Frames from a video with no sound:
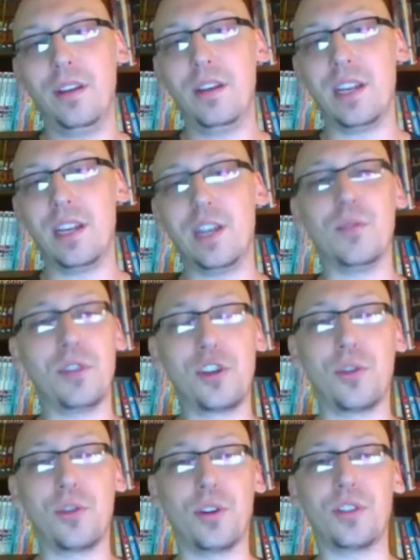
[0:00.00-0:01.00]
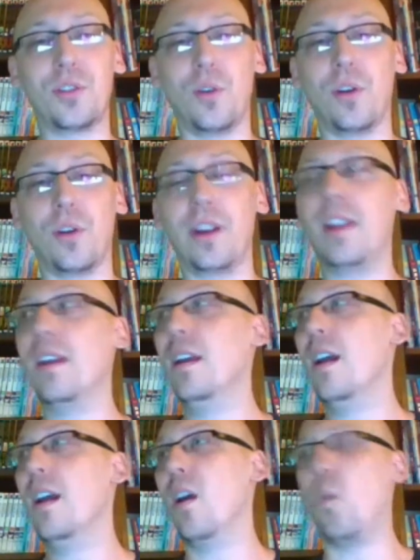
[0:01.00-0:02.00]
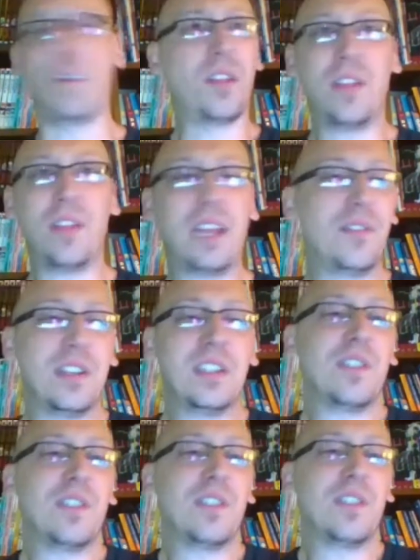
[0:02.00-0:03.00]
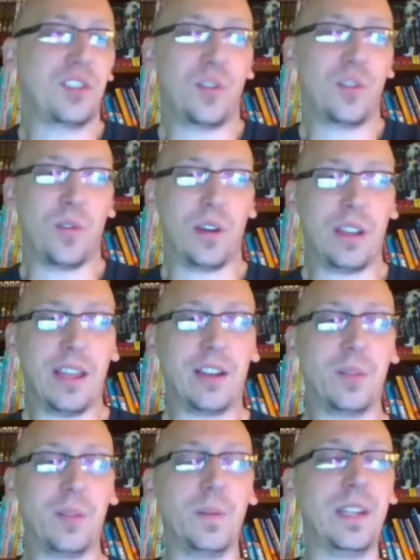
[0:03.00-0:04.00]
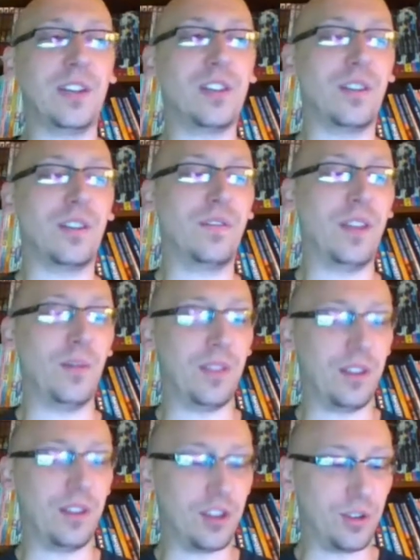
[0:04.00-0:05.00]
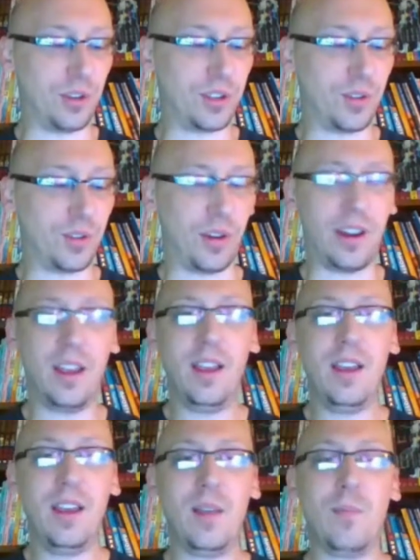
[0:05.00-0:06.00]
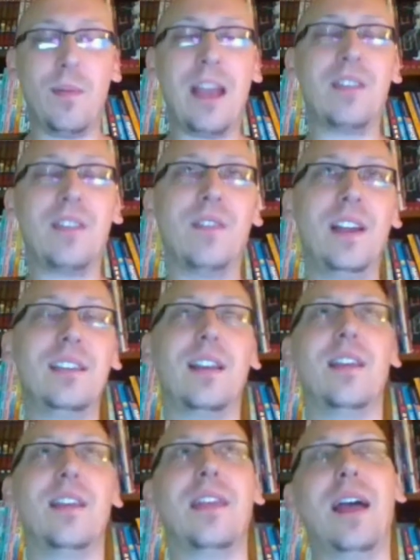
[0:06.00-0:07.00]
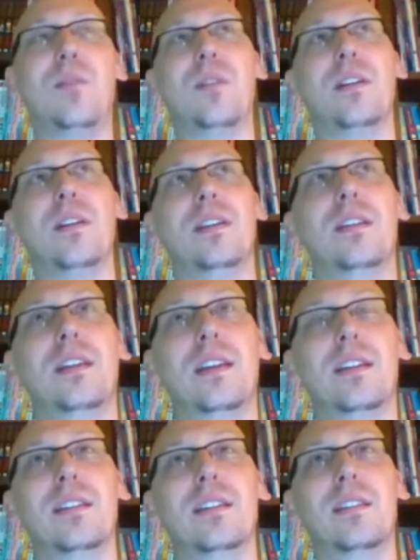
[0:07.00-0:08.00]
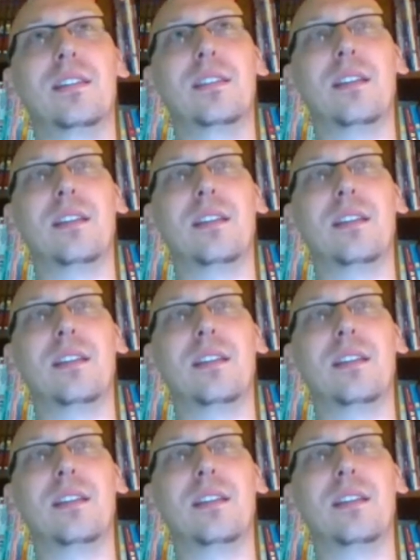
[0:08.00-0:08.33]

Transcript: into a short story, or to think of a different story that could potentially fit within a short story. My advice on that one is